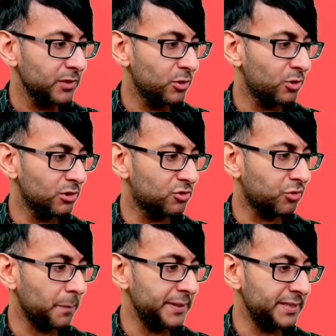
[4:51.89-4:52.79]
you could
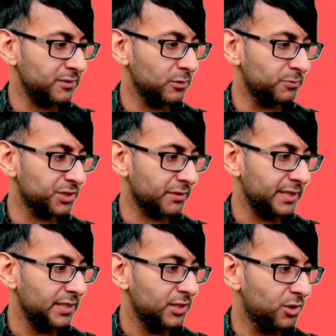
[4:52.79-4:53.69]
drop in, oops,
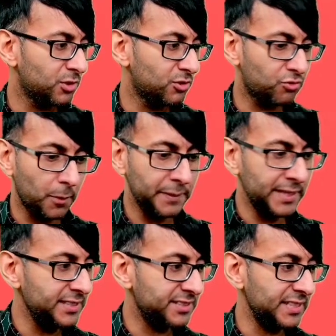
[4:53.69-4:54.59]
sorry, you could drop
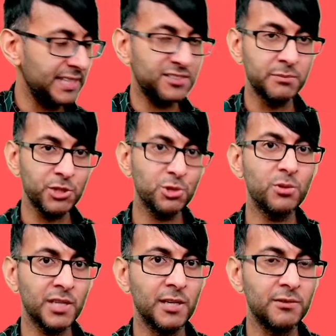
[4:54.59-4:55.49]
into here some
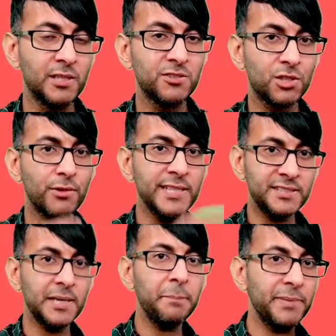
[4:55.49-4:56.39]
shortcode. So create a
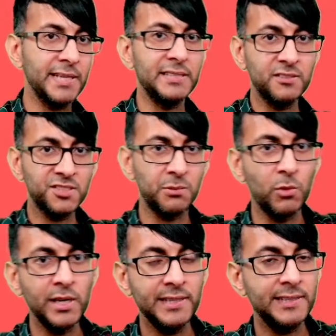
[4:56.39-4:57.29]
template
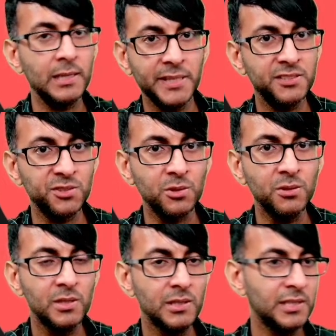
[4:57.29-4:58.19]
somewhere in
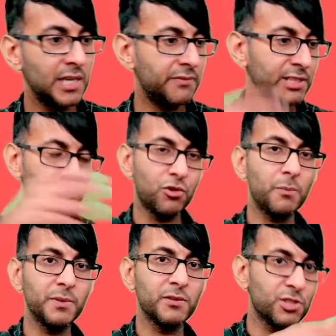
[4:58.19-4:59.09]
Elementor and then
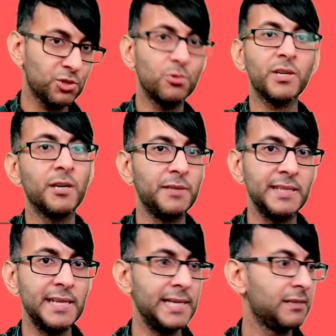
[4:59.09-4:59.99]
drop the shortcode
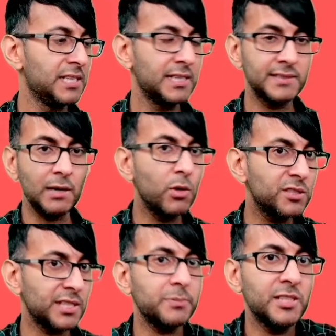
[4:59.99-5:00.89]
in here. That
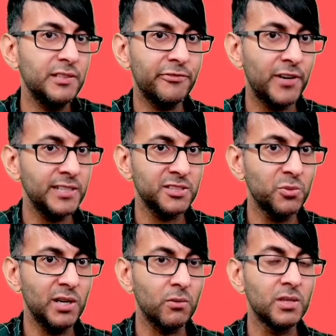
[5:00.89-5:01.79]
works absolutely fine as
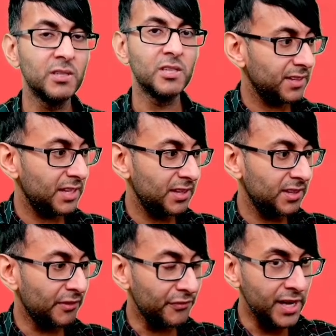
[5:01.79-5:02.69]
well.
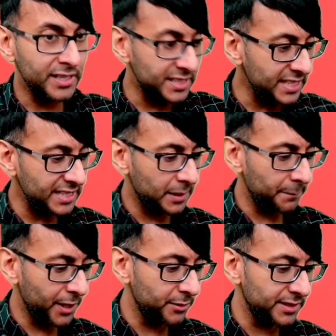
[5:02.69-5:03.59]
The third key
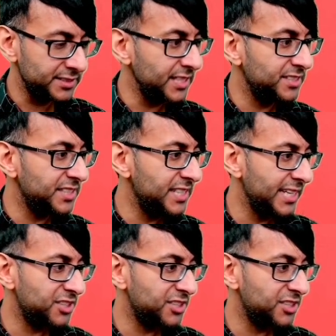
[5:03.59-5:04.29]
component is the